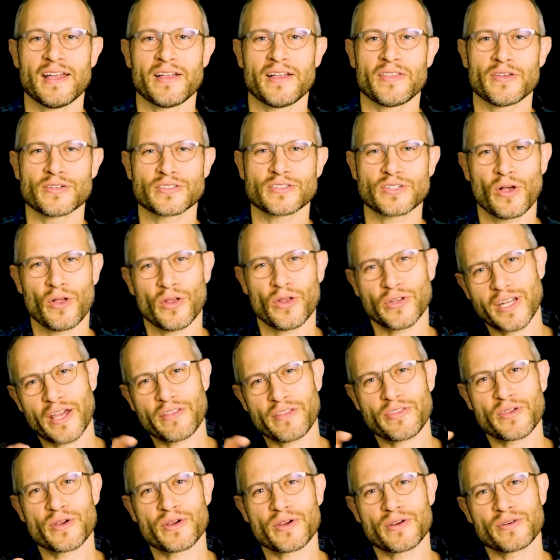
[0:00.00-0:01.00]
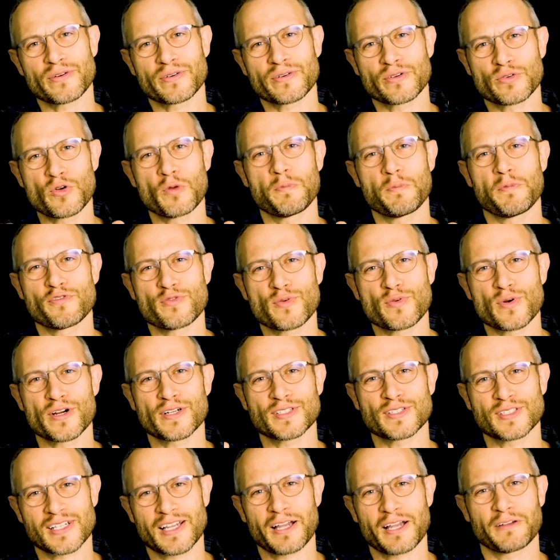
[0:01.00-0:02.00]
There's a whole other group of
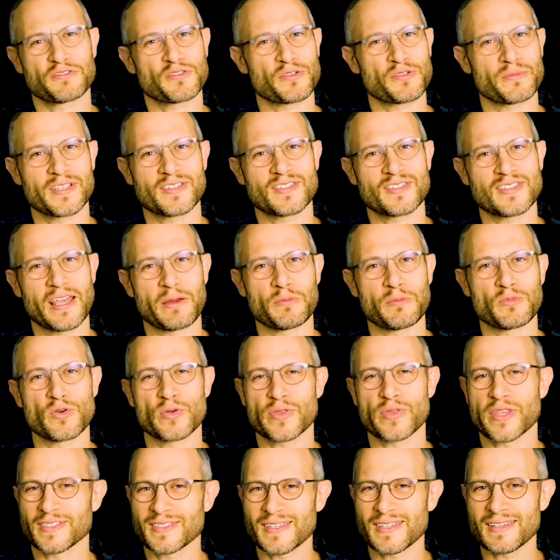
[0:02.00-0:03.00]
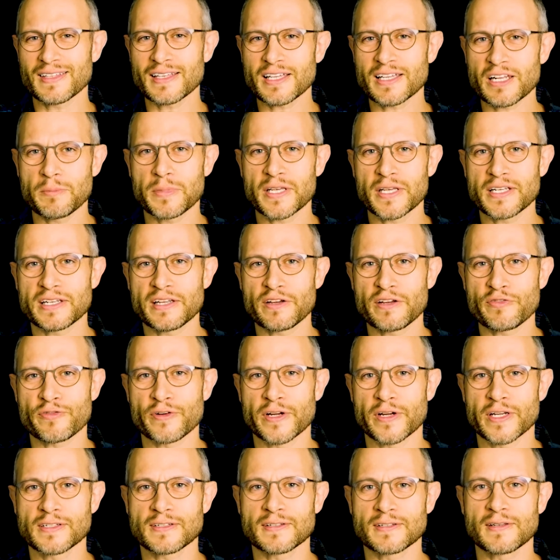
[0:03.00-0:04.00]
words that comes from the same root that's a little bit
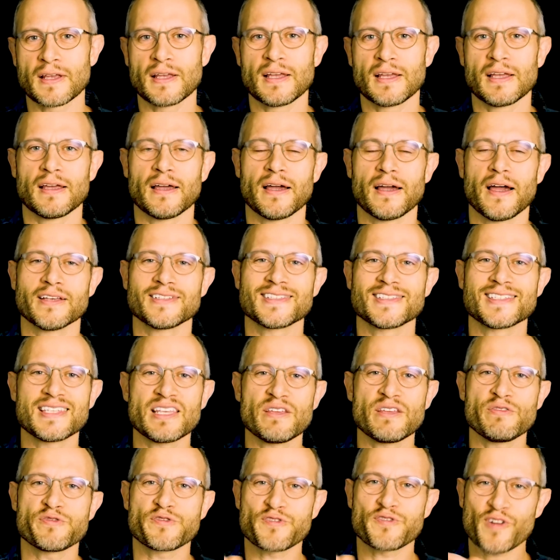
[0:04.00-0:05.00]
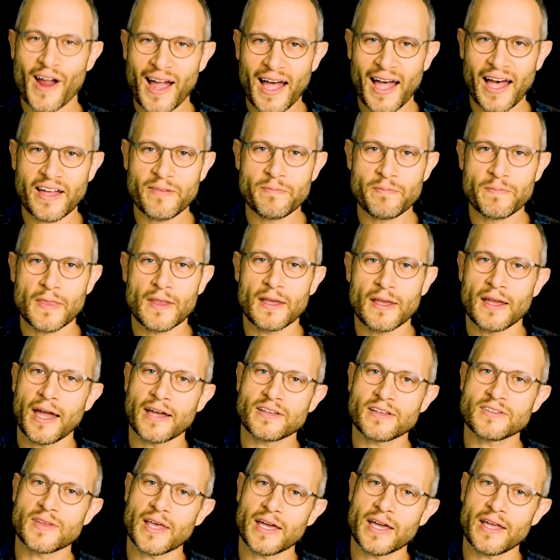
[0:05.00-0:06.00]
different. Sifra
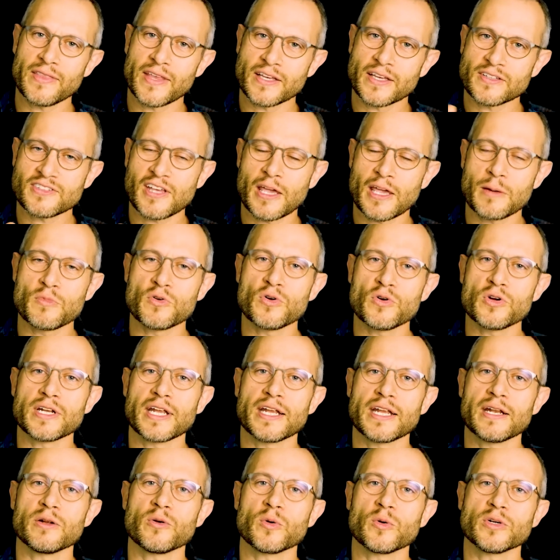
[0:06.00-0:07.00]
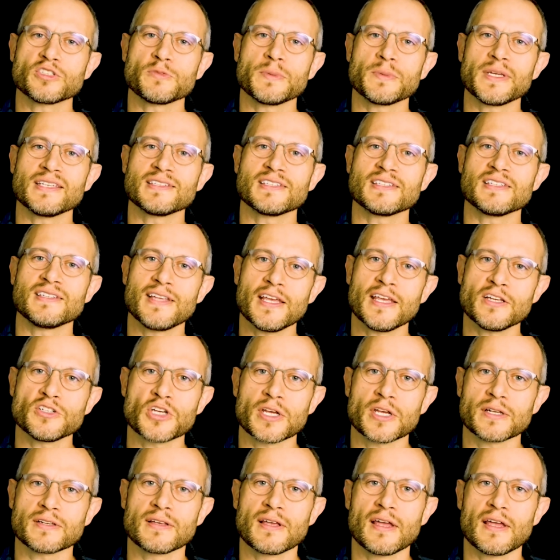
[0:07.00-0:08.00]
has that same root in it, which means
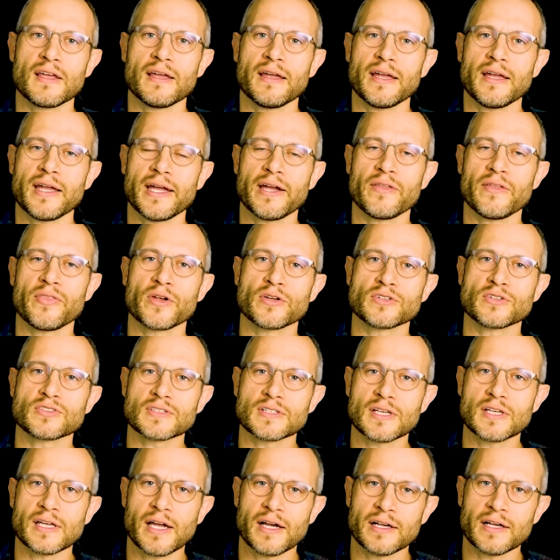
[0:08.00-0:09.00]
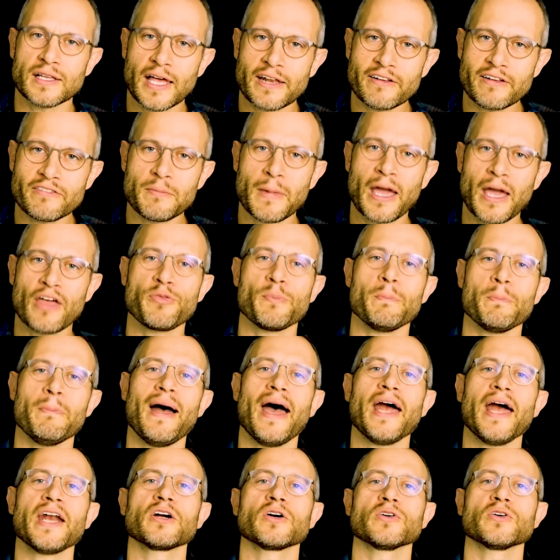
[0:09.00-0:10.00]
digit. And there's a lot of
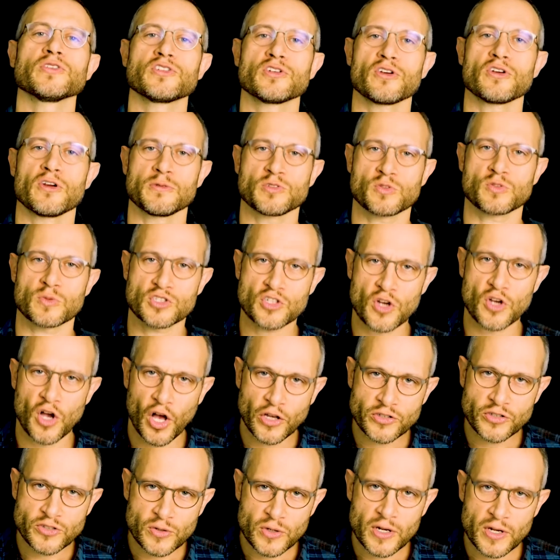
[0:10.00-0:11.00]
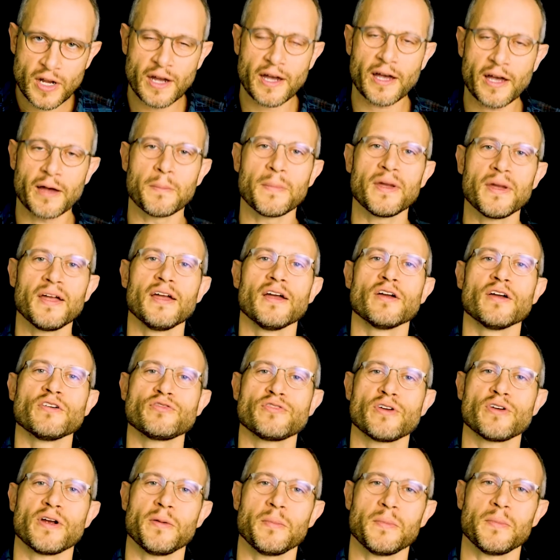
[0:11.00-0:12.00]
mathematical terms which also come
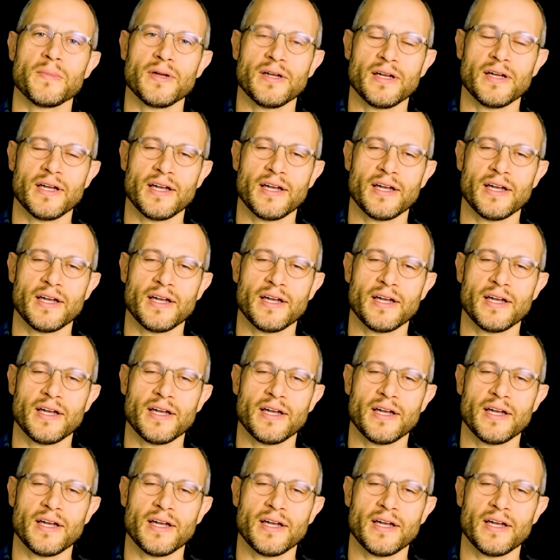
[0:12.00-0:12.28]
from